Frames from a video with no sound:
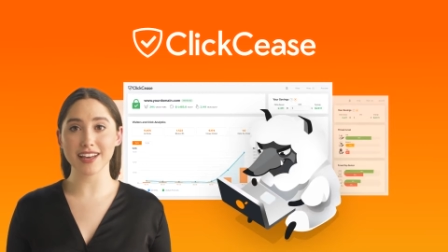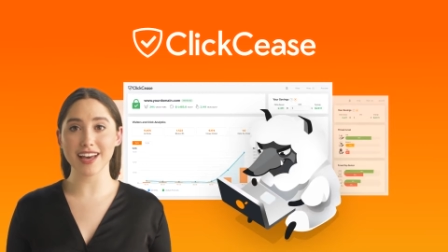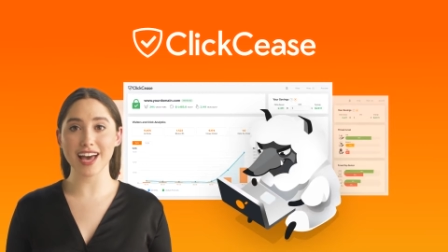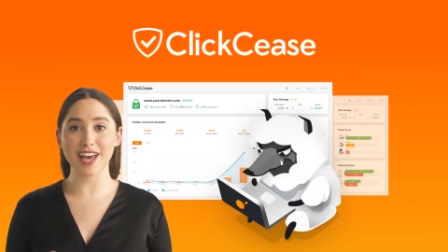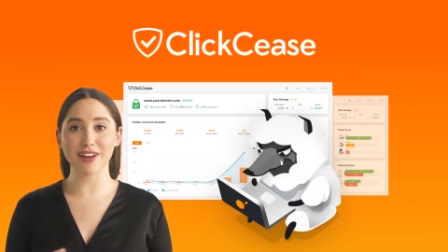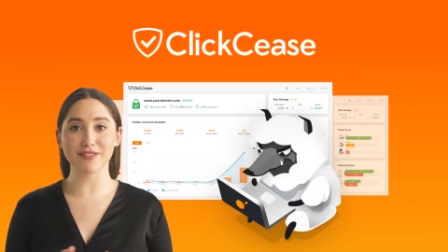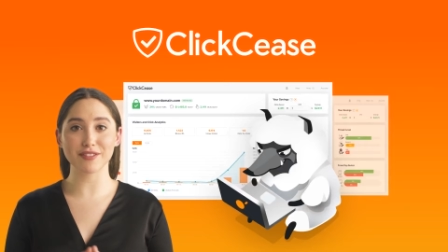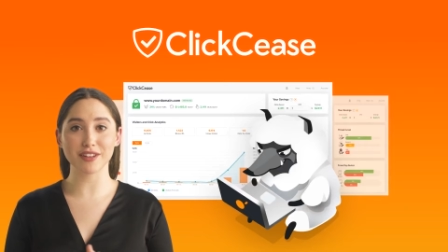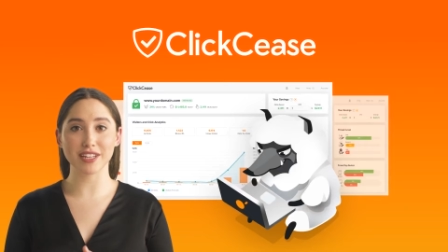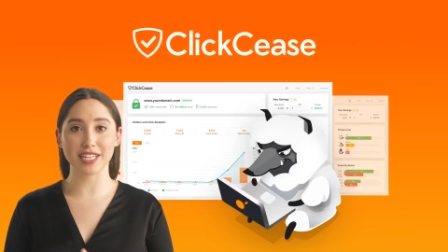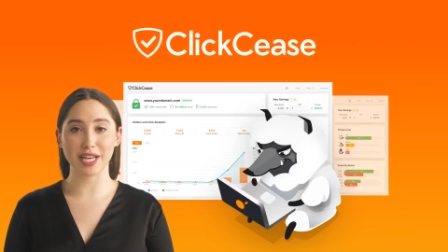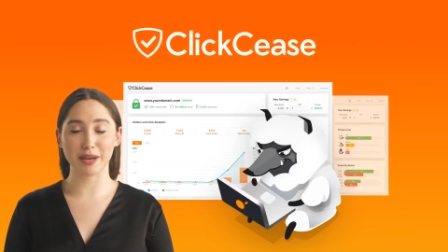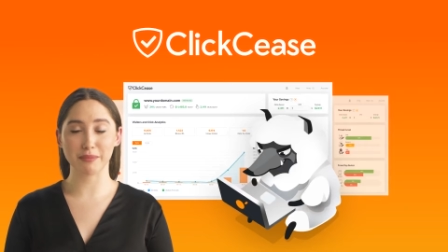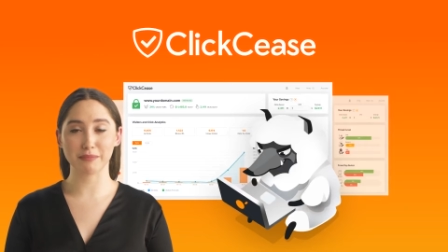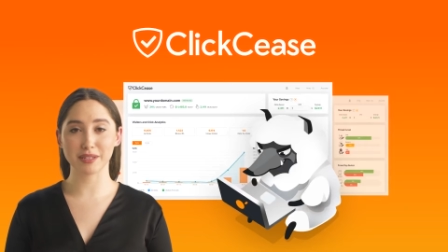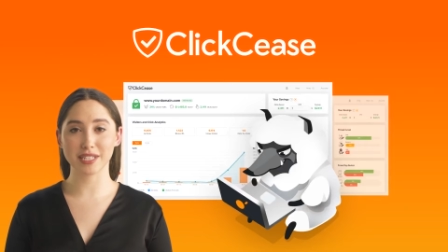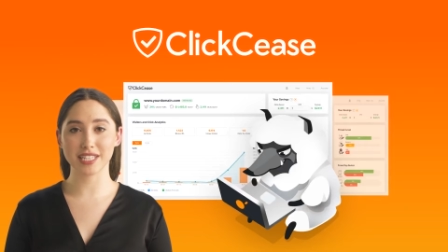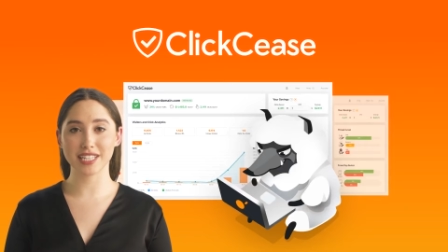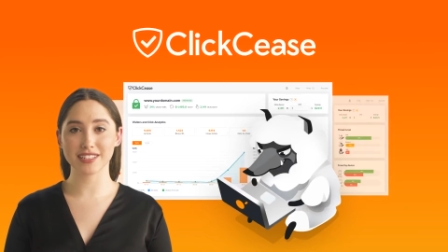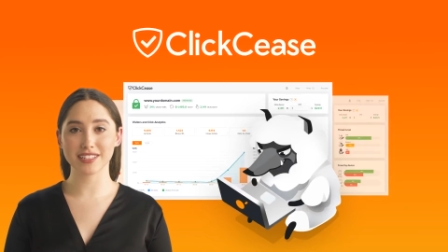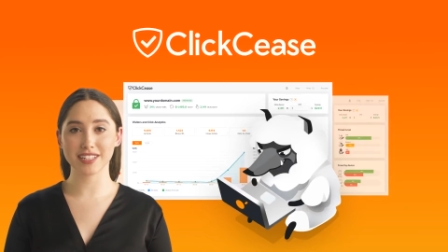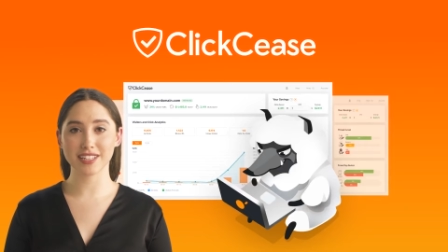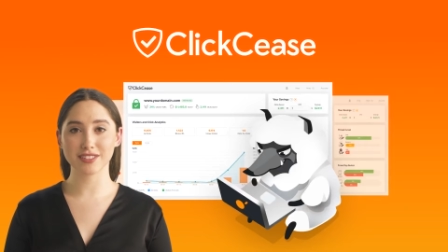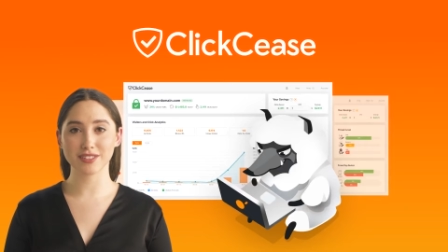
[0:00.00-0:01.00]
Every
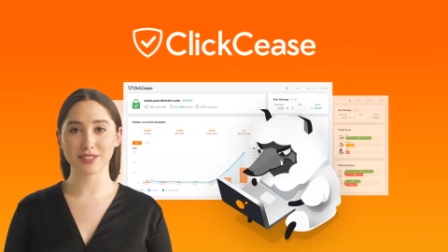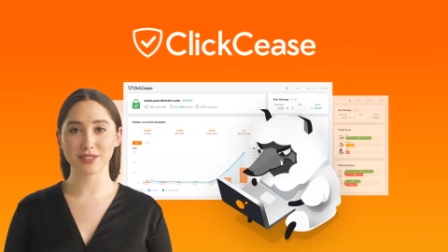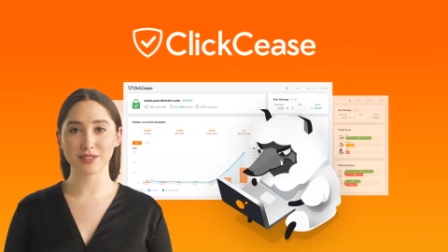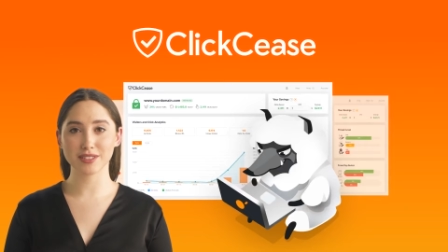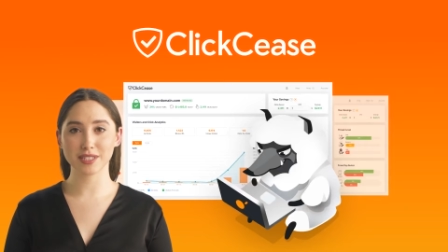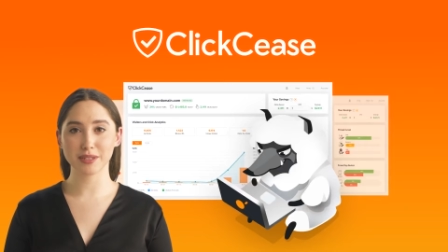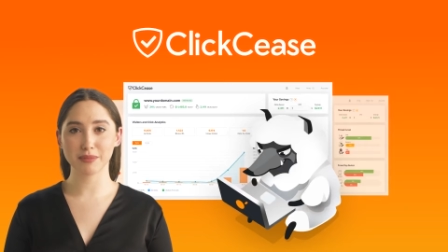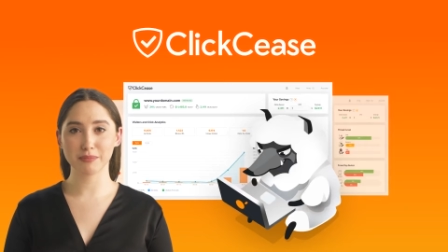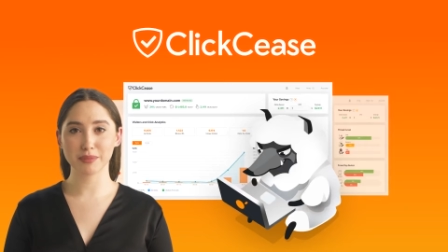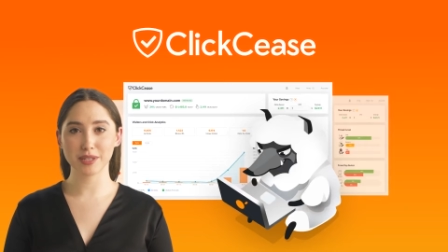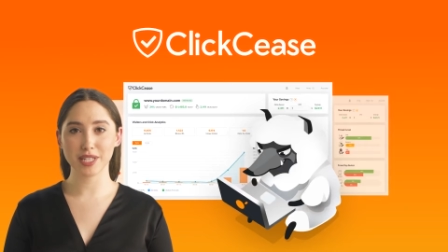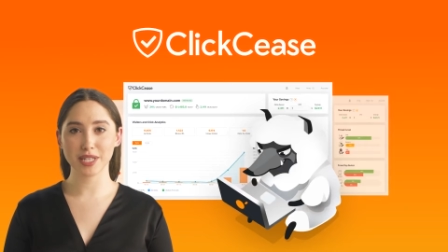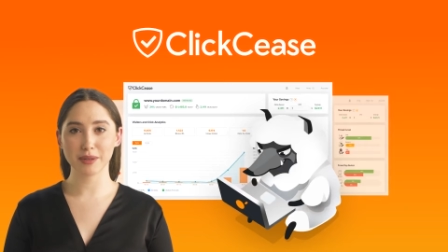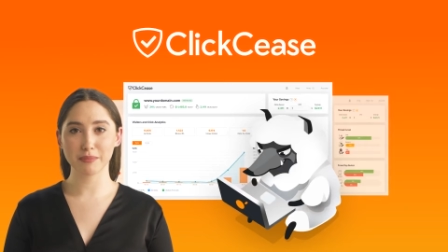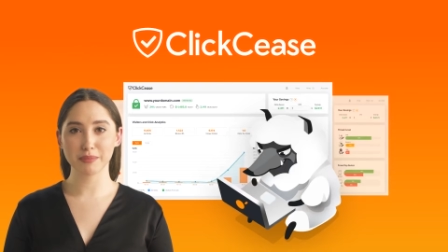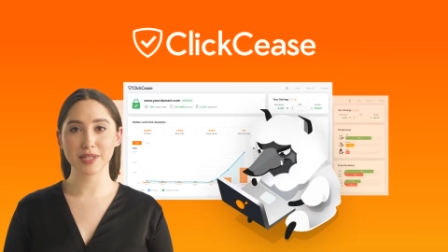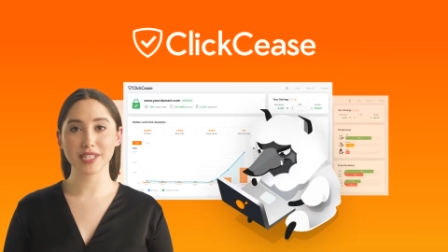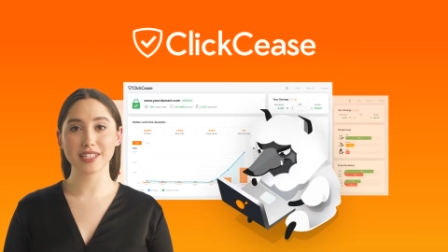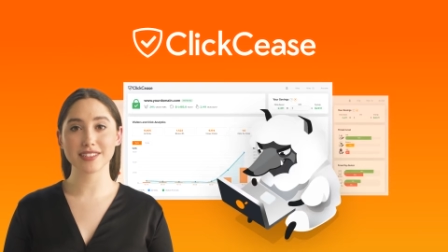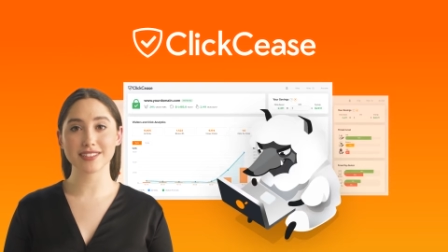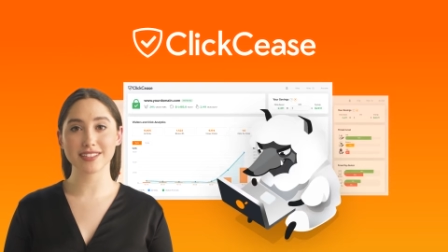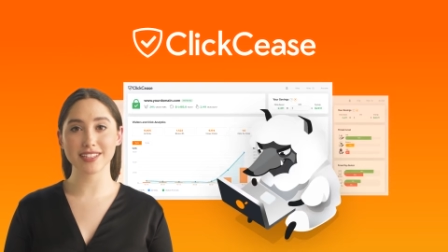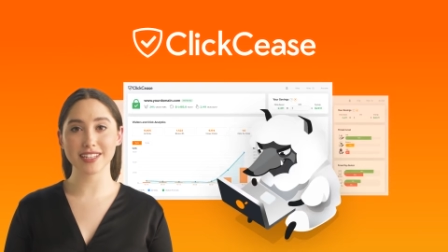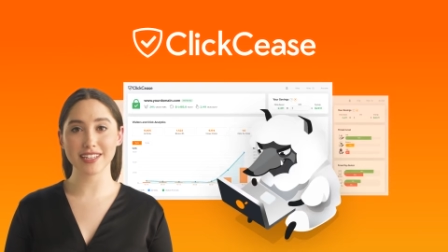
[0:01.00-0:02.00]
company that's using P
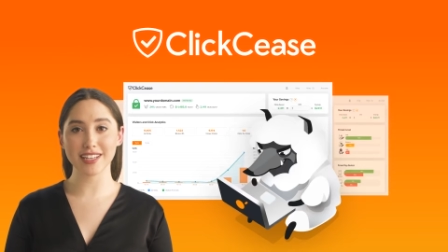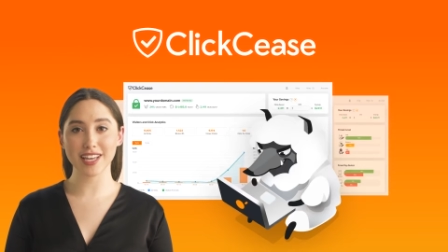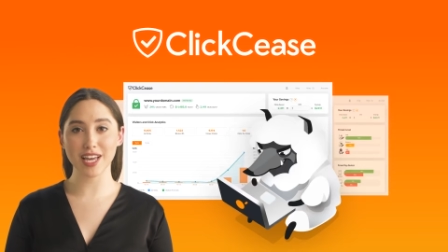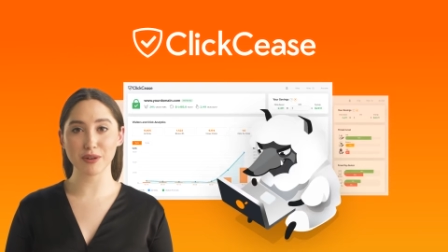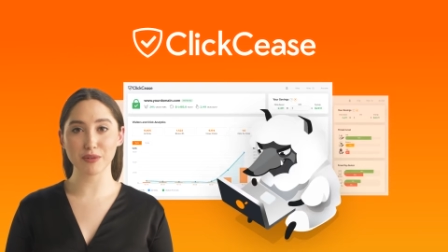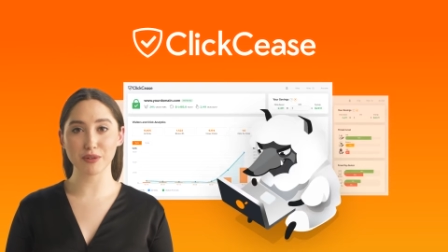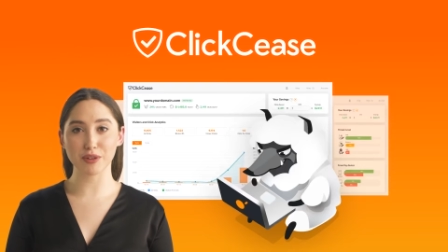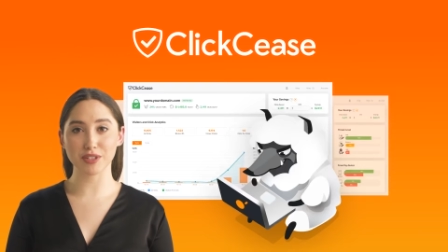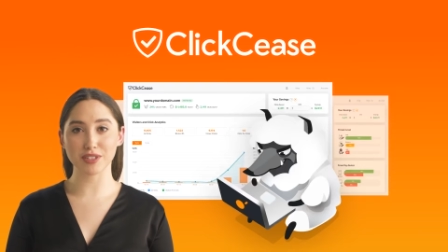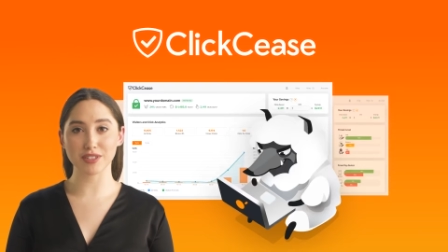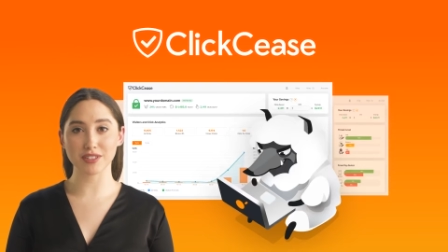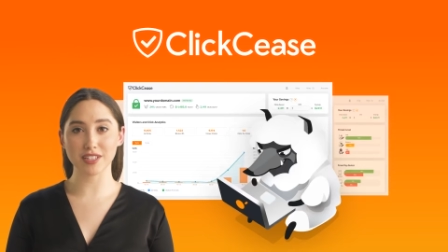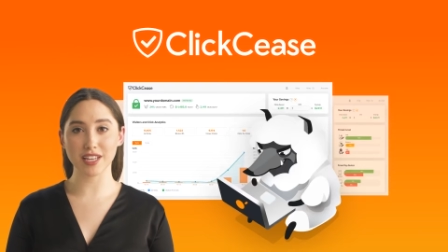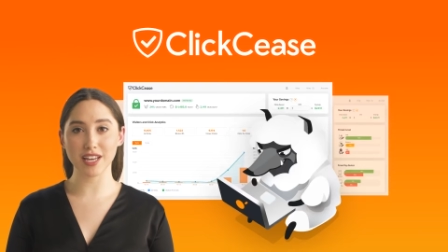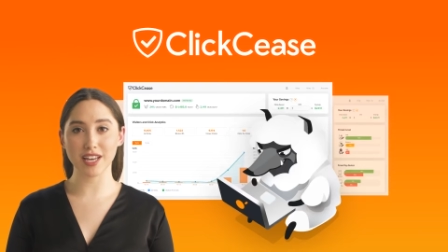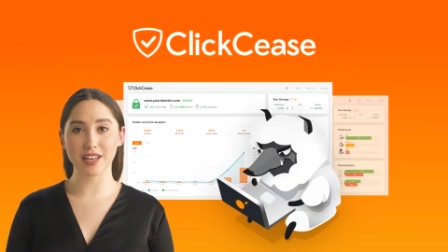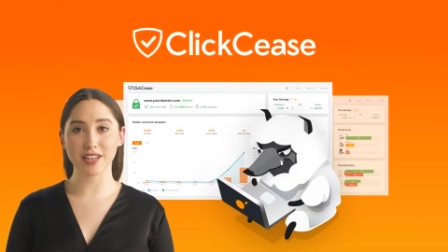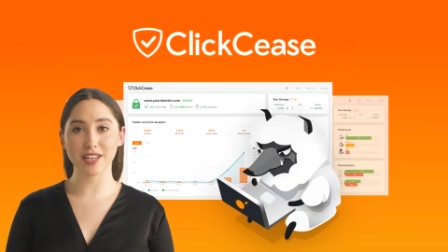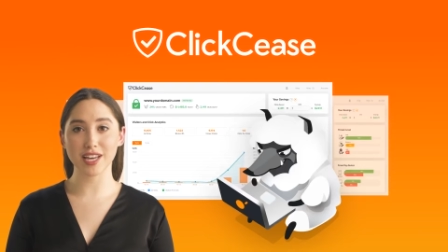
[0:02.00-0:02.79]
P C networks